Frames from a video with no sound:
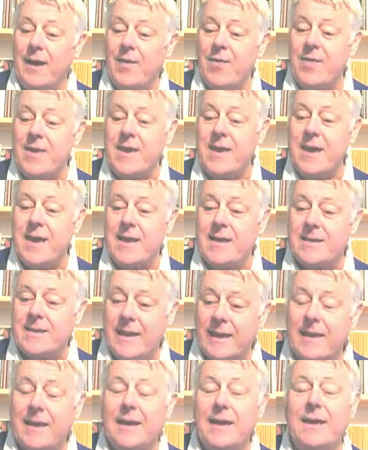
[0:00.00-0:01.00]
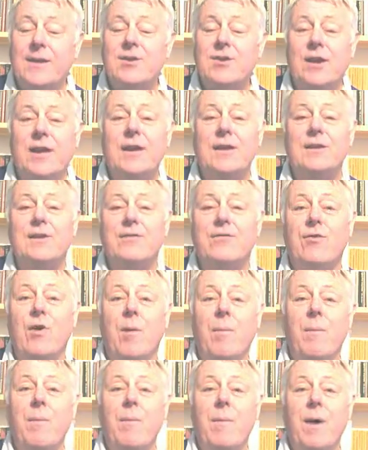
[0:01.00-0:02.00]
the taking chickens
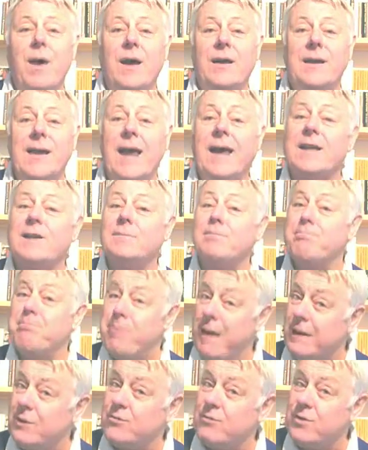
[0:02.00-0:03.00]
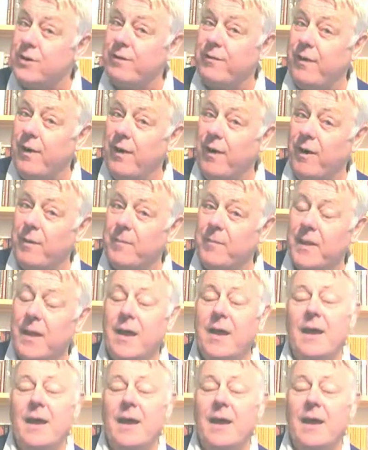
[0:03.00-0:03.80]
from an ex-battery farm,